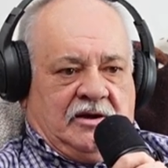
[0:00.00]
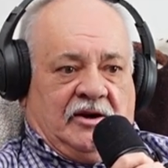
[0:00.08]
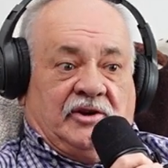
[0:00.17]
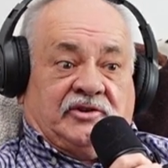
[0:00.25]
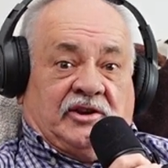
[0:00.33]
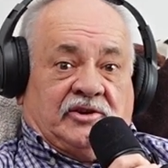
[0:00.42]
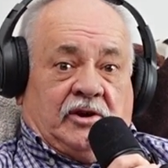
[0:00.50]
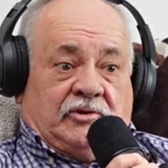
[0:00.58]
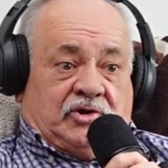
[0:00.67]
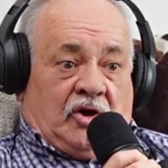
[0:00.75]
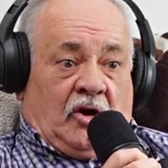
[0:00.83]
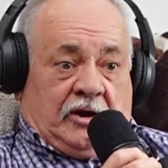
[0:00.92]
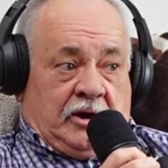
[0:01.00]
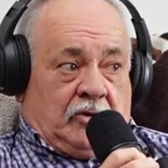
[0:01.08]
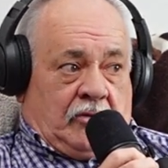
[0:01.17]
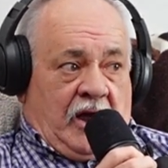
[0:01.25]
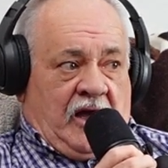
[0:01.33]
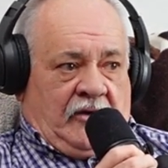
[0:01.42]
That's because I'm stuck in
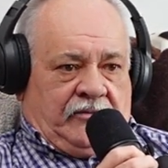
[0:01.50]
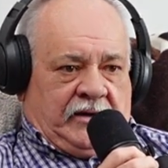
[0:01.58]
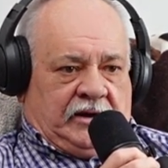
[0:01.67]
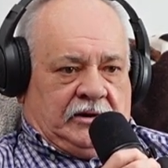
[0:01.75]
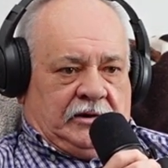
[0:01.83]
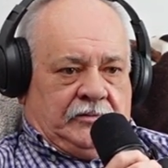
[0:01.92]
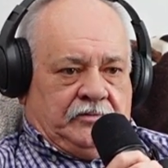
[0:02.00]
traffic.